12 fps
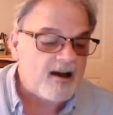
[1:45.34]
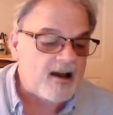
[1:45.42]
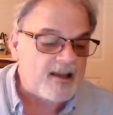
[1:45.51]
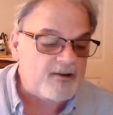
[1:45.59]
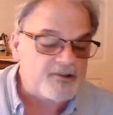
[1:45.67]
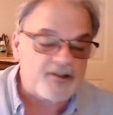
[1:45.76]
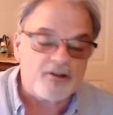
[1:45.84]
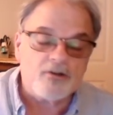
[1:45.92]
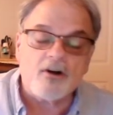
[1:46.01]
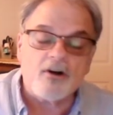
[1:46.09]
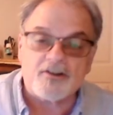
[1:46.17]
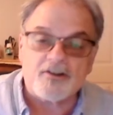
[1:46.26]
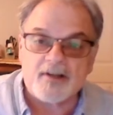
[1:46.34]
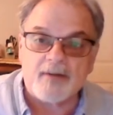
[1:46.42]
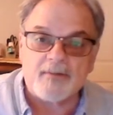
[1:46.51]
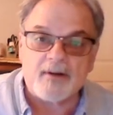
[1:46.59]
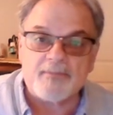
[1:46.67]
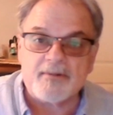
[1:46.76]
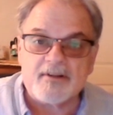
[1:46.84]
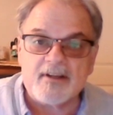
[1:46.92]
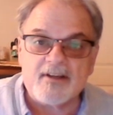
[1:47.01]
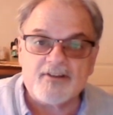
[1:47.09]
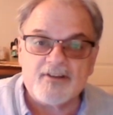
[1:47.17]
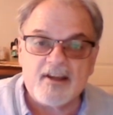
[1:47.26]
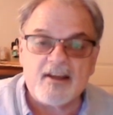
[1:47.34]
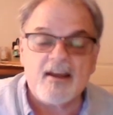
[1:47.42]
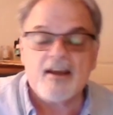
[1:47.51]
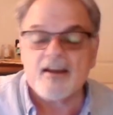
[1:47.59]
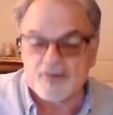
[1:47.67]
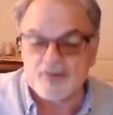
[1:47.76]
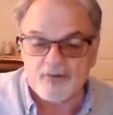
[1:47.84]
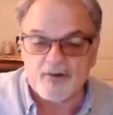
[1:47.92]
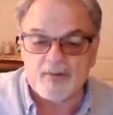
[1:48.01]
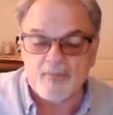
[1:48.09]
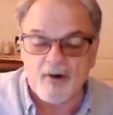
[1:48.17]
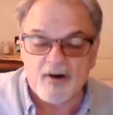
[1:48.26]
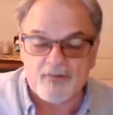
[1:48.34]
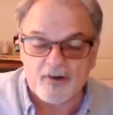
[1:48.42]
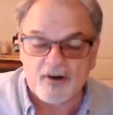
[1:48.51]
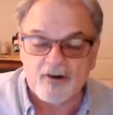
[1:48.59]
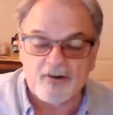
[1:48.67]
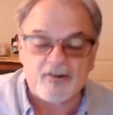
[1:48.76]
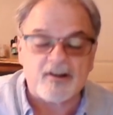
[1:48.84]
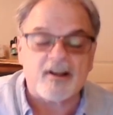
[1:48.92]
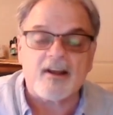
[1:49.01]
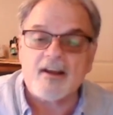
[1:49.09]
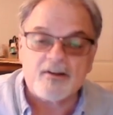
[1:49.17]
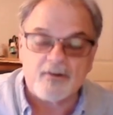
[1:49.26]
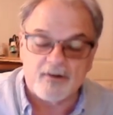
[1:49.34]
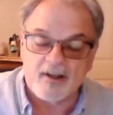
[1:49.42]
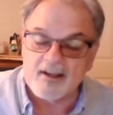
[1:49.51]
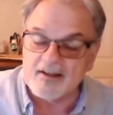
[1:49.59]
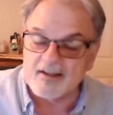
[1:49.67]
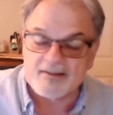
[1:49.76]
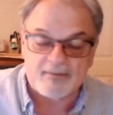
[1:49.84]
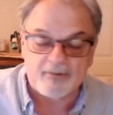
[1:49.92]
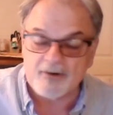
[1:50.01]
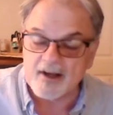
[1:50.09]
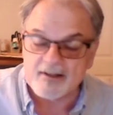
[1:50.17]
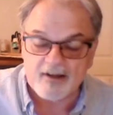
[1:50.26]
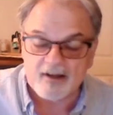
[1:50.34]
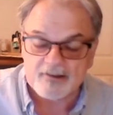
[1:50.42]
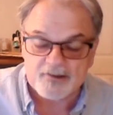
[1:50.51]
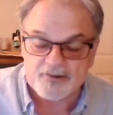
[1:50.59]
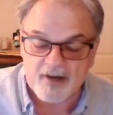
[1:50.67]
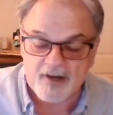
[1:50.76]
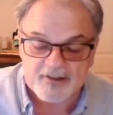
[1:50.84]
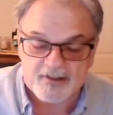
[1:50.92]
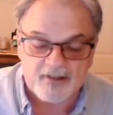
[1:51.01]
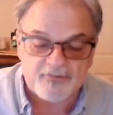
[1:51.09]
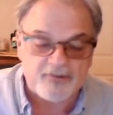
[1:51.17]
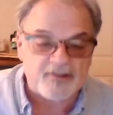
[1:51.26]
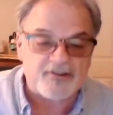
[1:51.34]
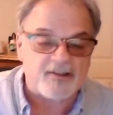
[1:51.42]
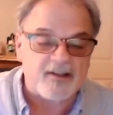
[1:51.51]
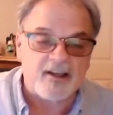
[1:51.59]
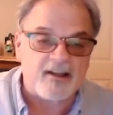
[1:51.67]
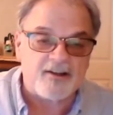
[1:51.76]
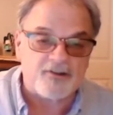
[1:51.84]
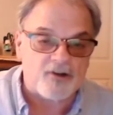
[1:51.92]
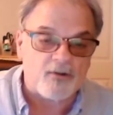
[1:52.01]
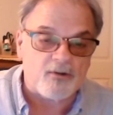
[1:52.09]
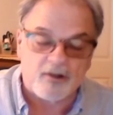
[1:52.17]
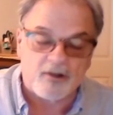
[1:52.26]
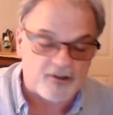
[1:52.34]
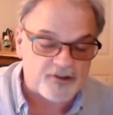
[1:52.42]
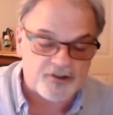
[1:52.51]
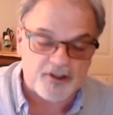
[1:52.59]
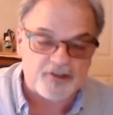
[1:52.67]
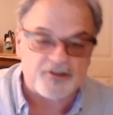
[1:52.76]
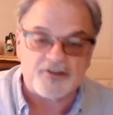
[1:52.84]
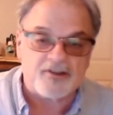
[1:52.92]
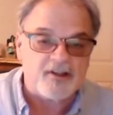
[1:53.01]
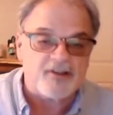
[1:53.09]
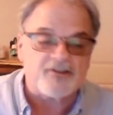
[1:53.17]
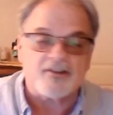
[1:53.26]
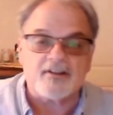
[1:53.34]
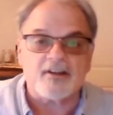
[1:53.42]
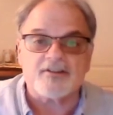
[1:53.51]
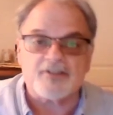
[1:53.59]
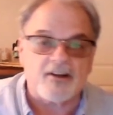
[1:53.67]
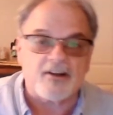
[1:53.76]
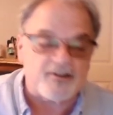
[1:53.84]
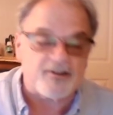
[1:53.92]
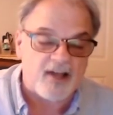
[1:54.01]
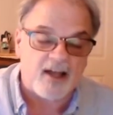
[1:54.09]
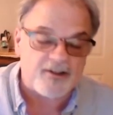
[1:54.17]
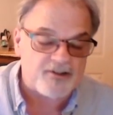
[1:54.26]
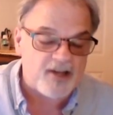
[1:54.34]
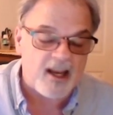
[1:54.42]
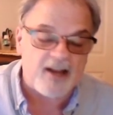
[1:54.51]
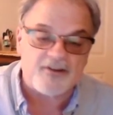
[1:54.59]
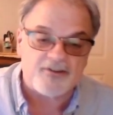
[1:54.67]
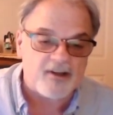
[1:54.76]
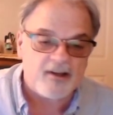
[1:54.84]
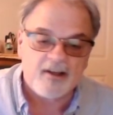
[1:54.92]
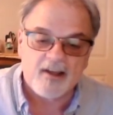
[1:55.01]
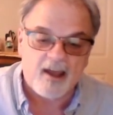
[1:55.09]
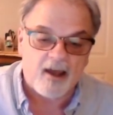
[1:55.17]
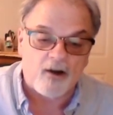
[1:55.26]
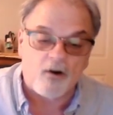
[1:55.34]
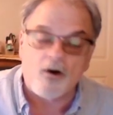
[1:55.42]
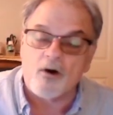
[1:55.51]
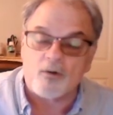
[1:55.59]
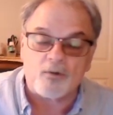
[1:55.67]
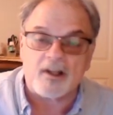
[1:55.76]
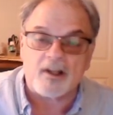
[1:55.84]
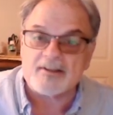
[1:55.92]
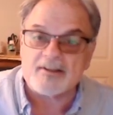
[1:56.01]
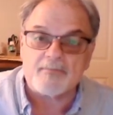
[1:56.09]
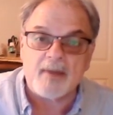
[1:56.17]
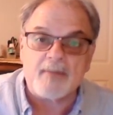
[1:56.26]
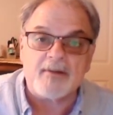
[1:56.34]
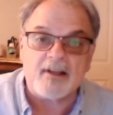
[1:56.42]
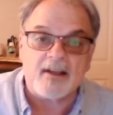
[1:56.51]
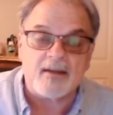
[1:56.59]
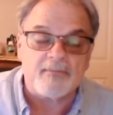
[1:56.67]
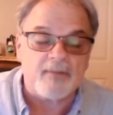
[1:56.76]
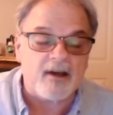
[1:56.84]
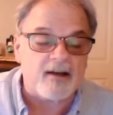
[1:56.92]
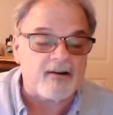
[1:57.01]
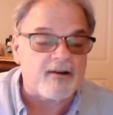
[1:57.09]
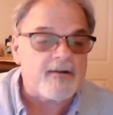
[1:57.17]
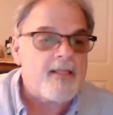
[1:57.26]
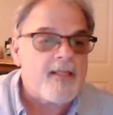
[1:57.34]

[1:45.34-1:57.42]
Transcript: He was a new artist coming up in D.C. He's over at Marvel currently. He did some great Doctor Strange stuff recently, and his artwork looks just as good as it does here. Has not changed at all, really, except maybe to get better.